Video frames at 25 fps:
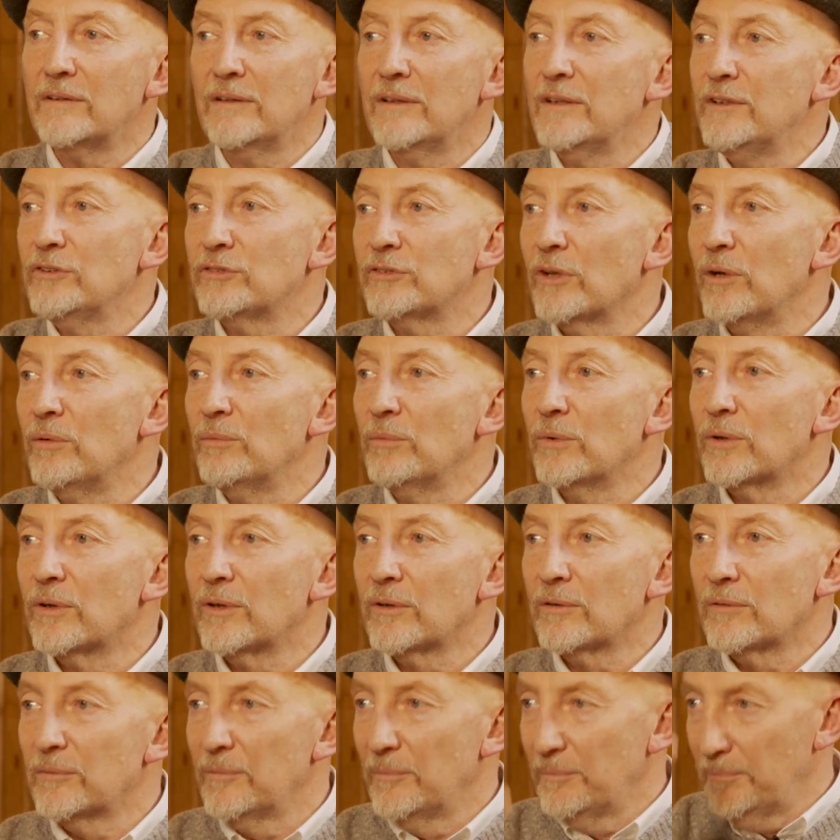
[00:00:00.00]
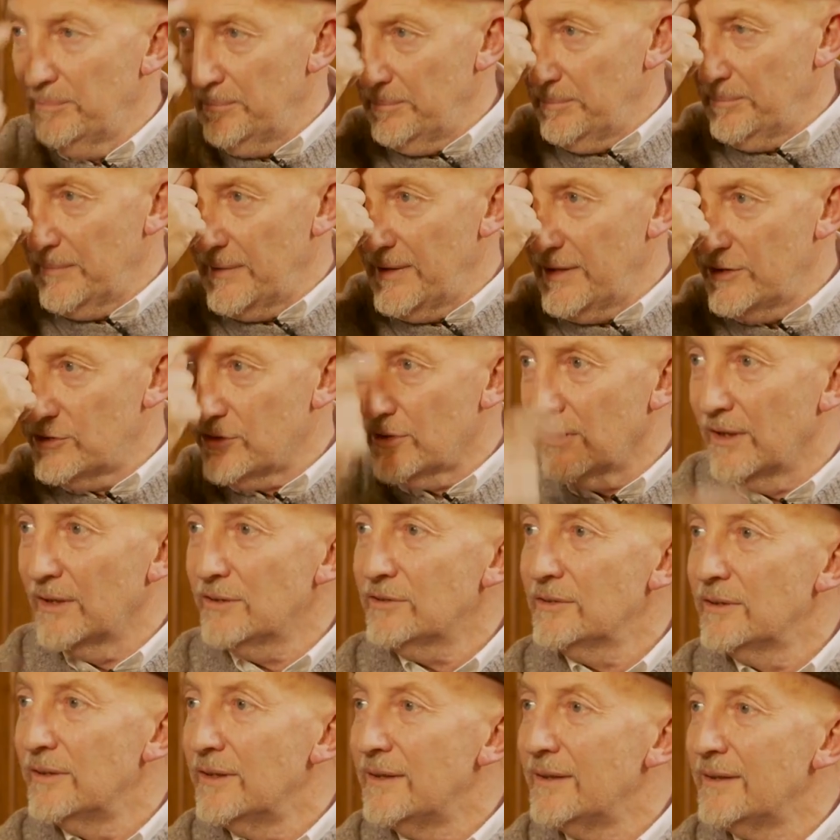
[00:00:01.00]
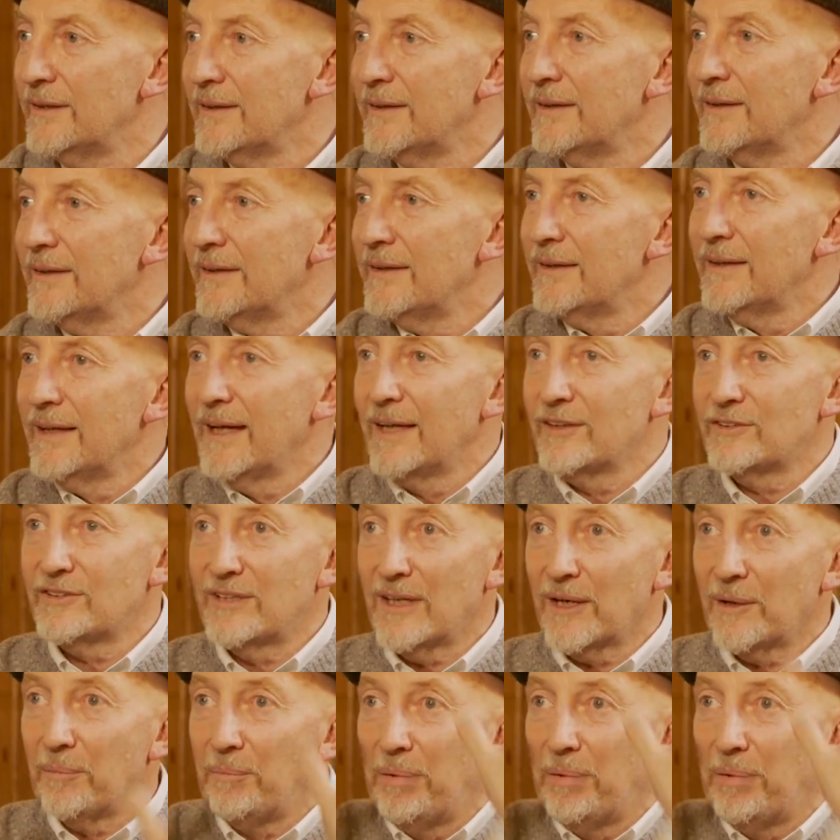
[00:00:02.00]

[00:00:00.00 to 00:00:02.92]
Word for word: these don't work, but this does. And she had a